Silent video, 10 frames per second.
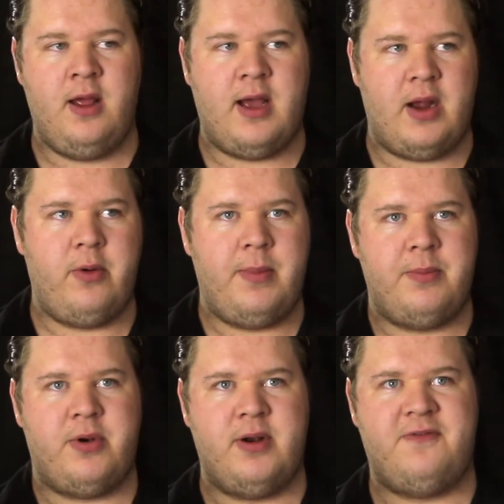I
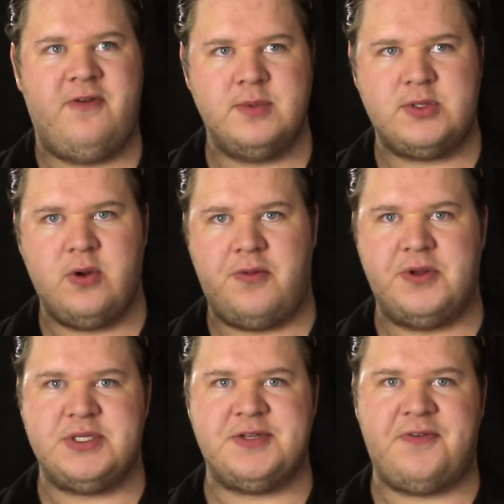remember in film school,
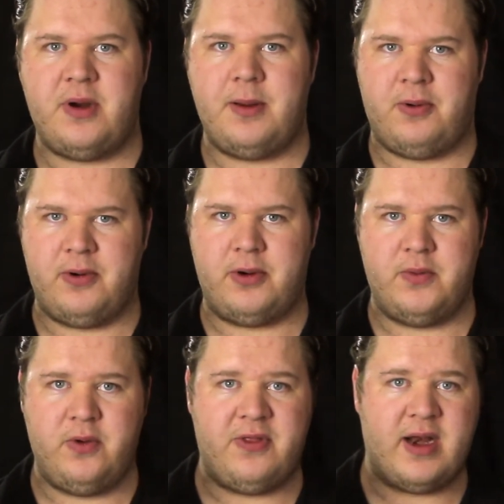there's this very
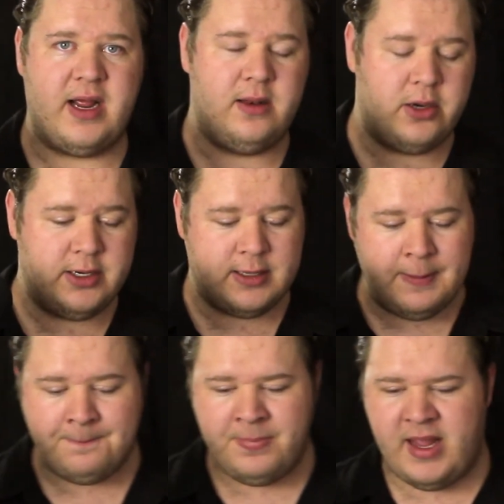important rule that I learned,
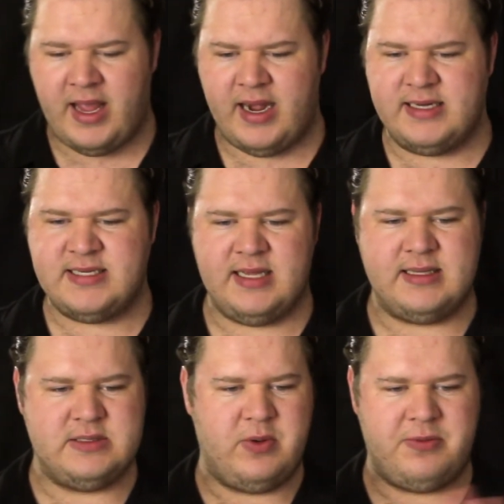and I take
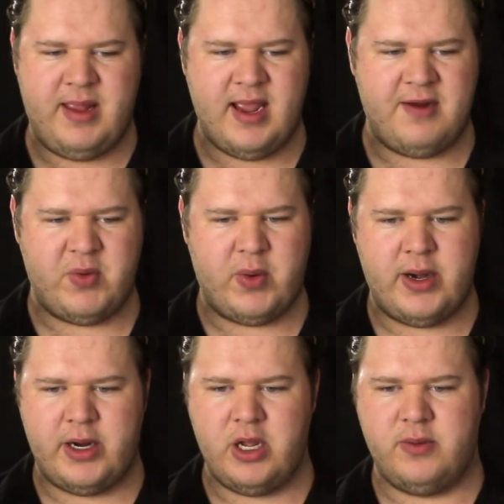this with me
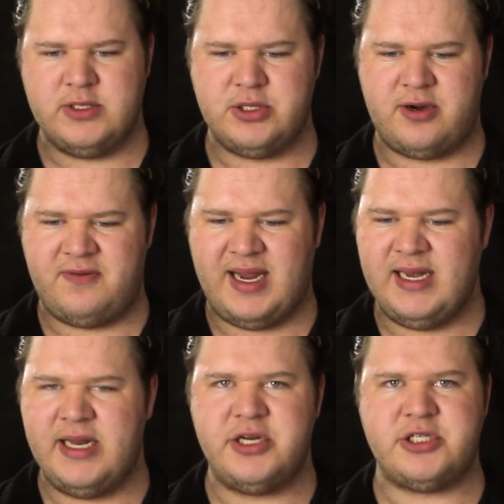everywhere I go. It's sort of like
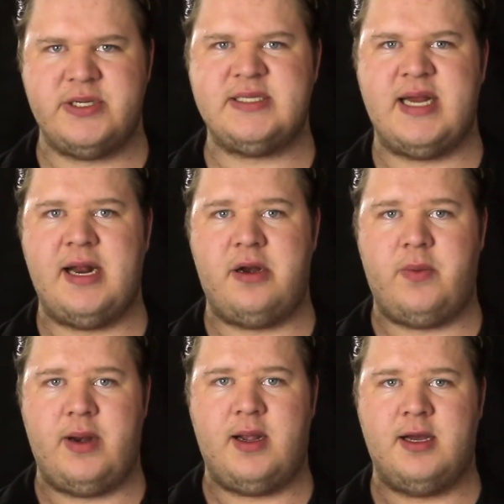an industry standard
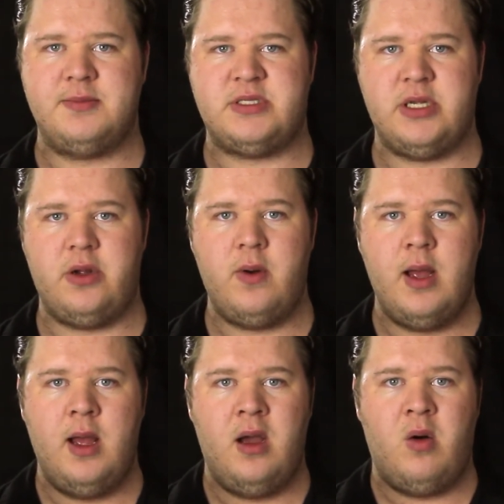when it comes to
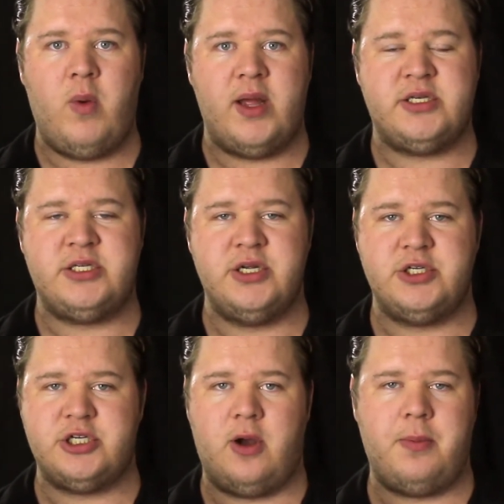when to
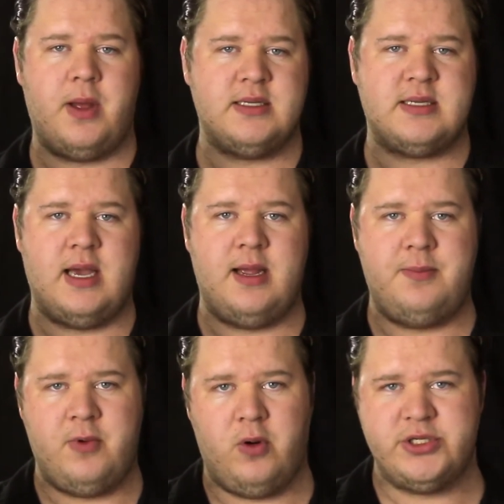show up on
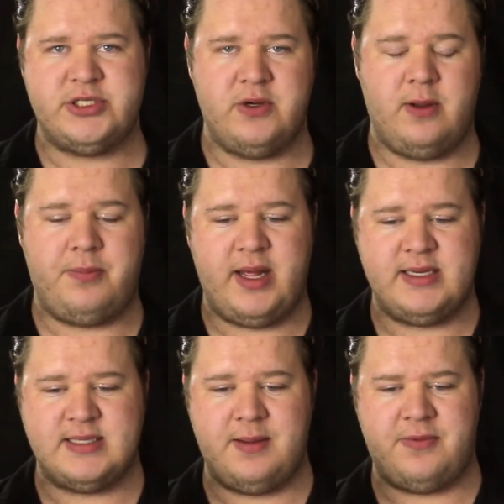time or show up
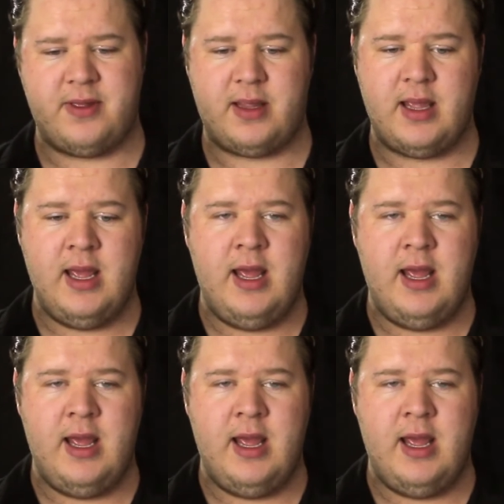late type thing.